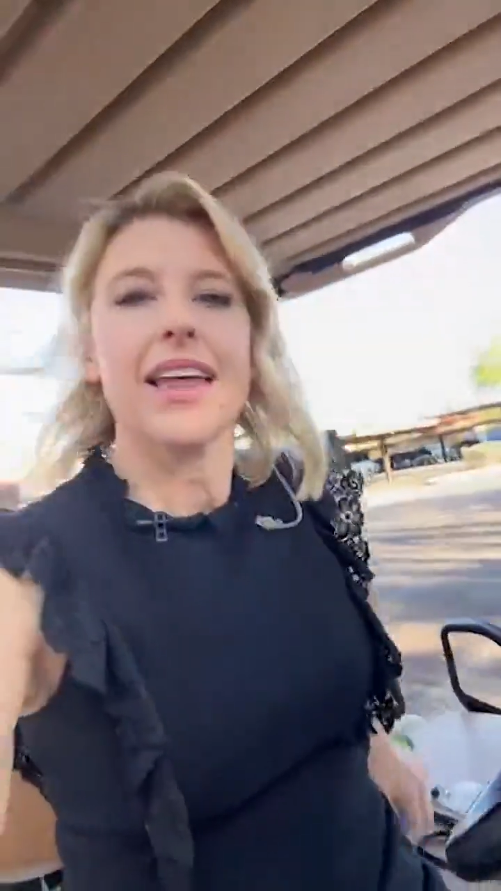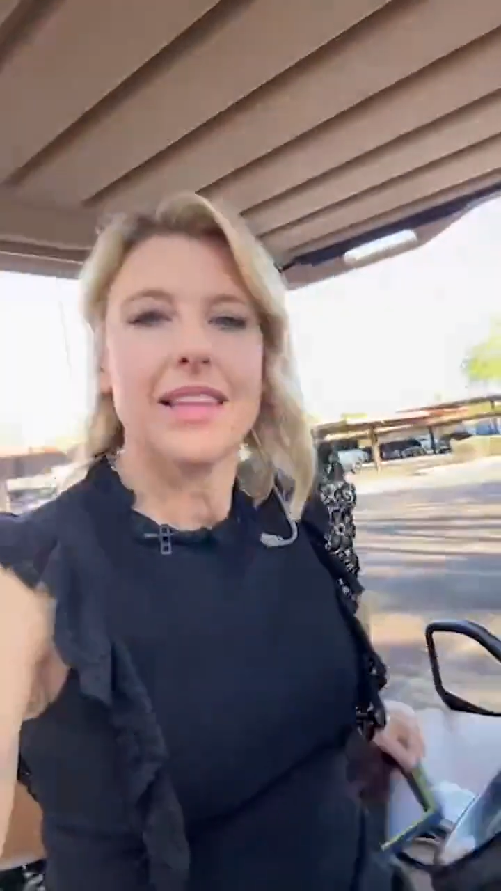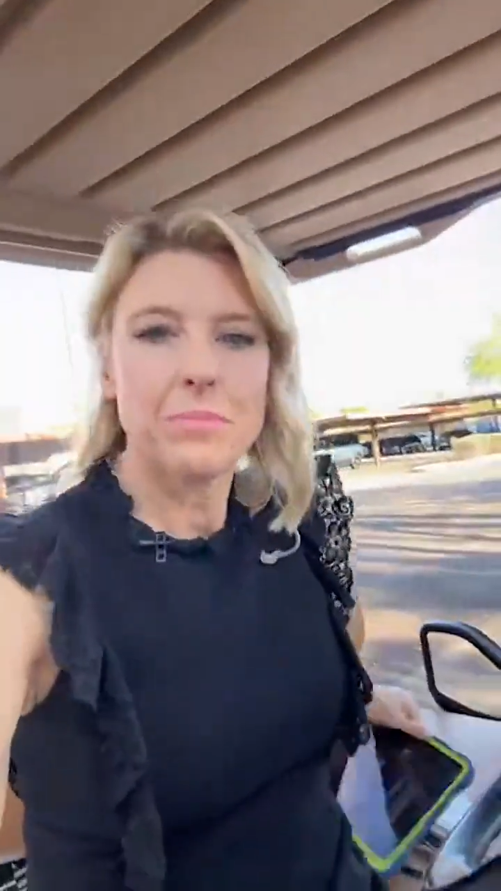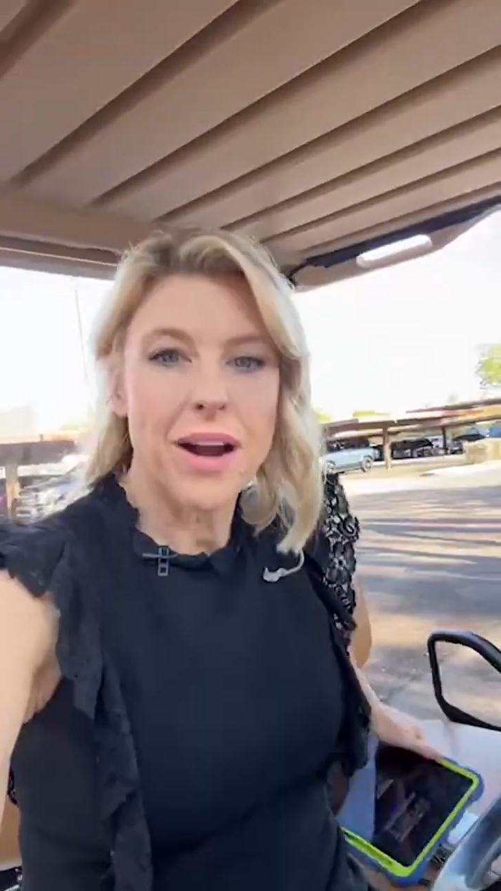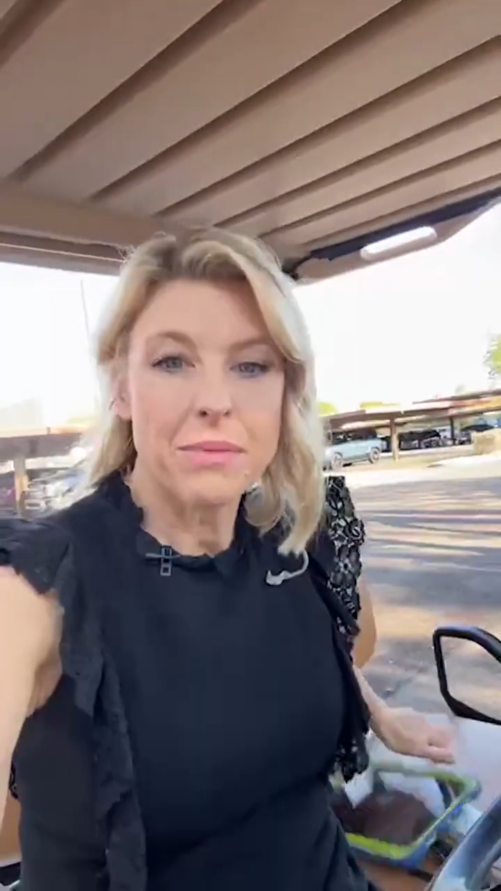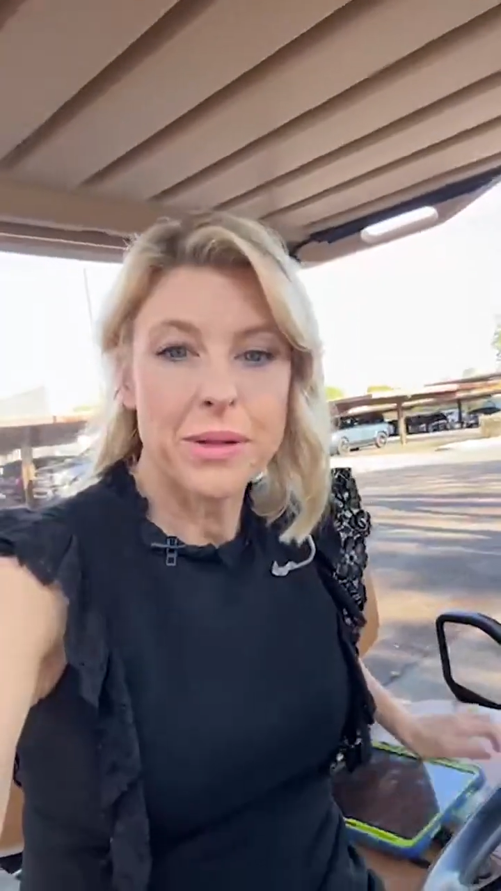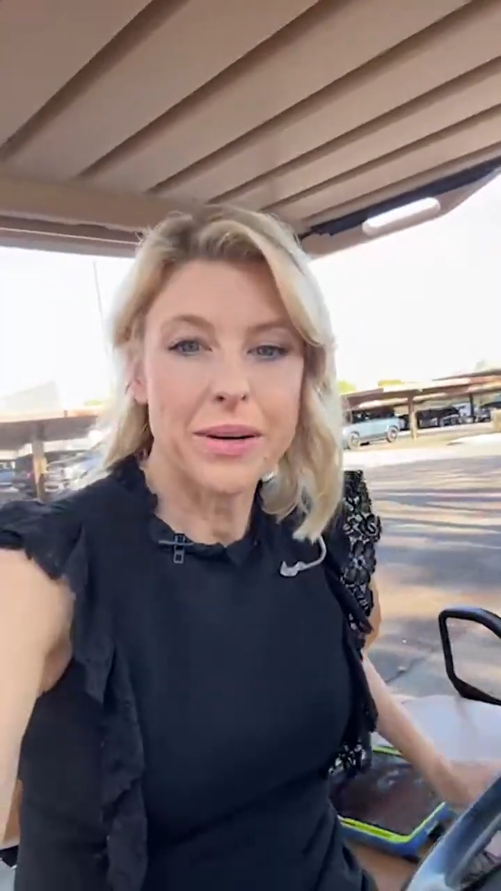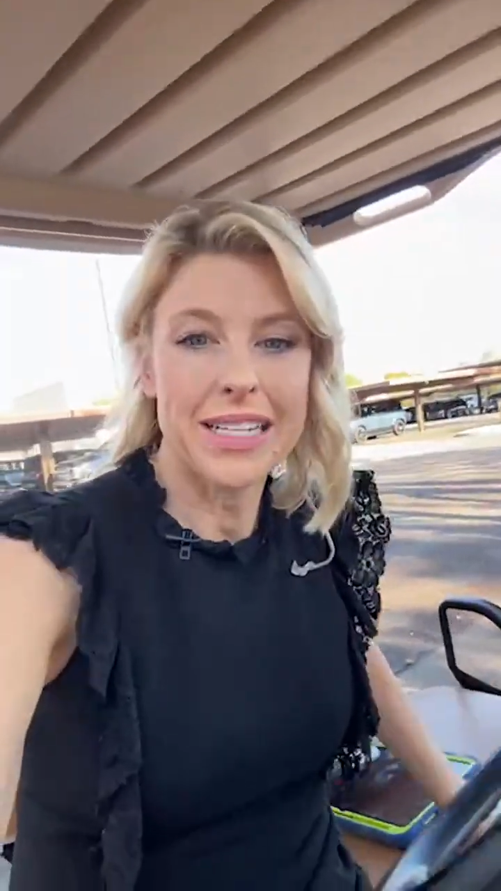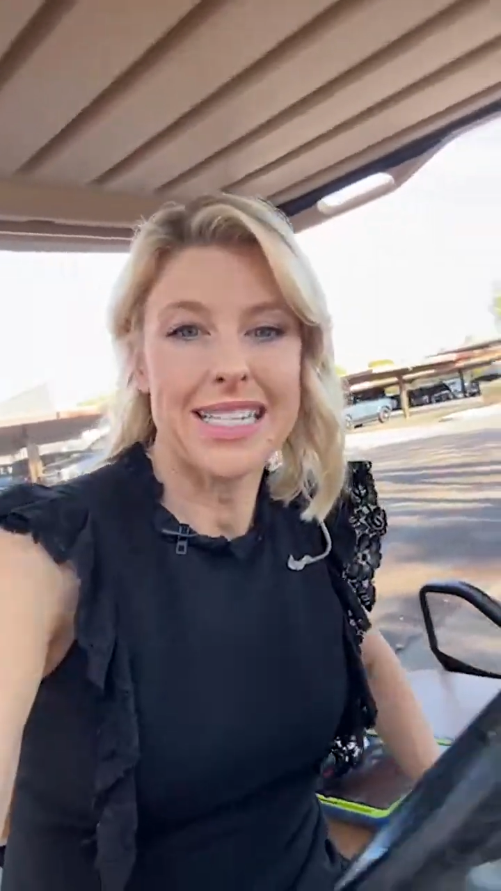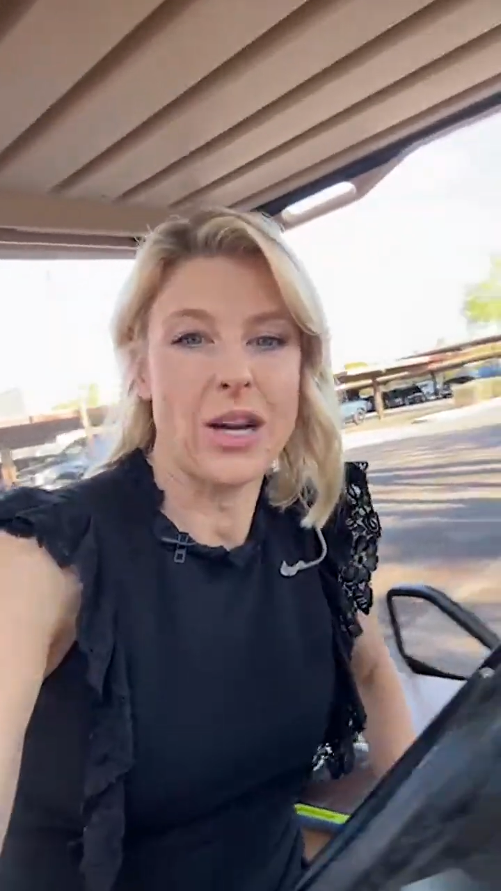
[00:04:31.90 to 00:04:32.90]
and then probably
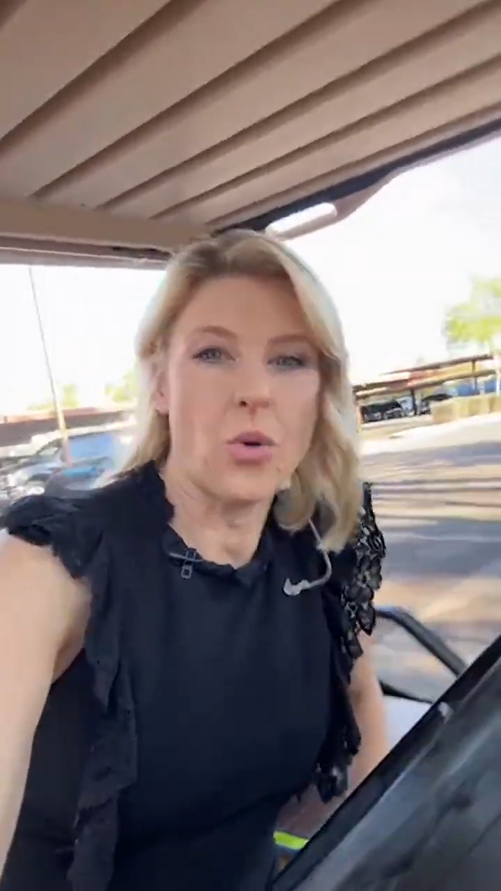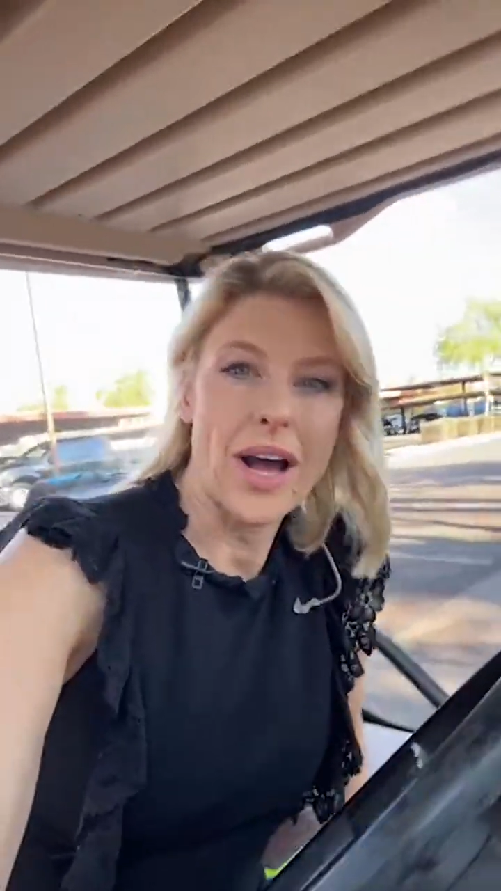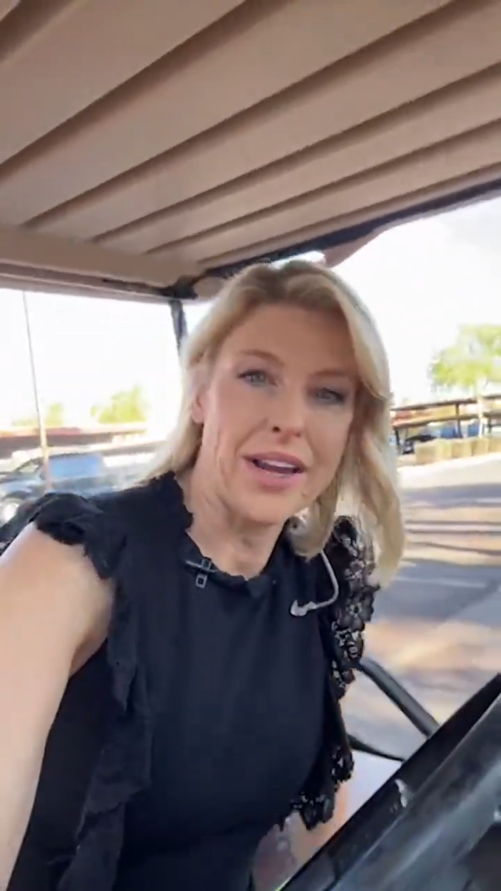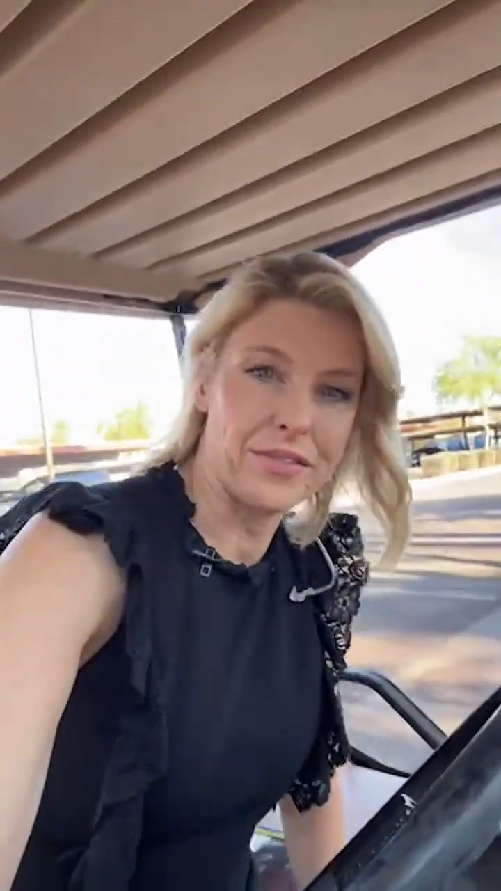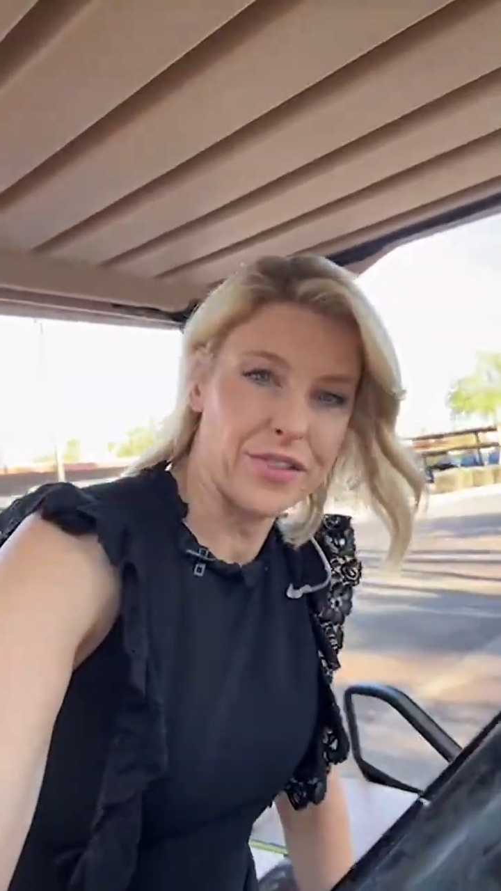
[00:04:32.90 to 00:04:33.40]
we're going to stay quiet